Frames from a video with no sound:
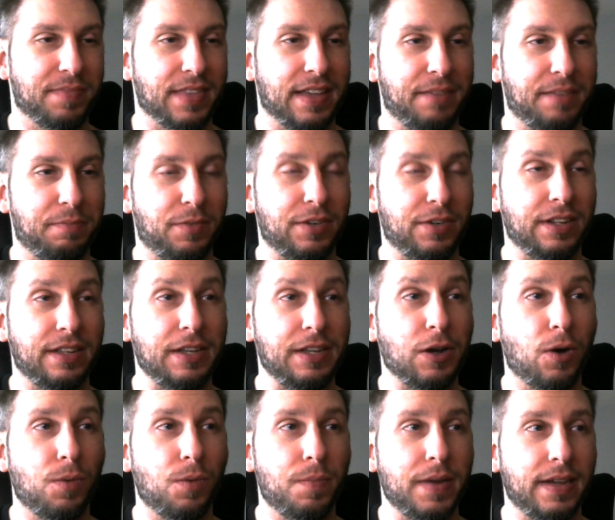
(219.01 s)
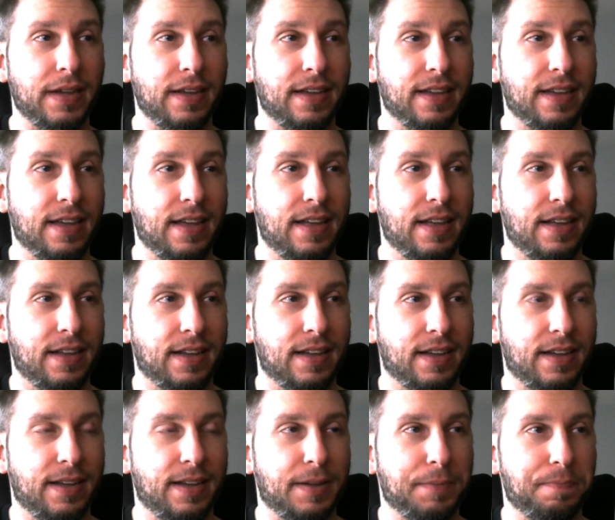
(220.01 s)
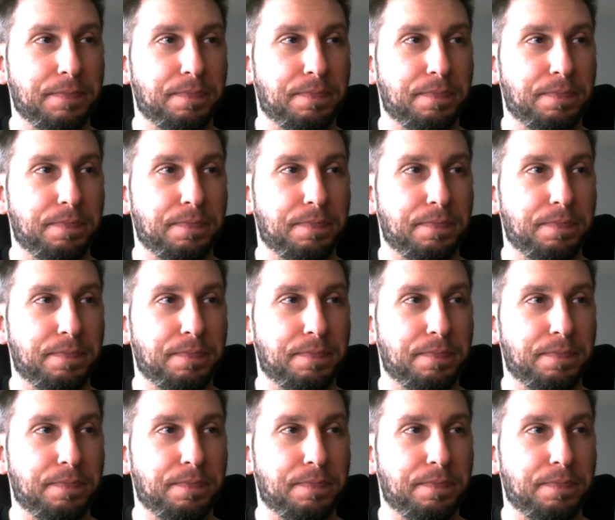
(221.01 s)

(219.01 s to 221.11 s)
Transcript: I'm really hoping I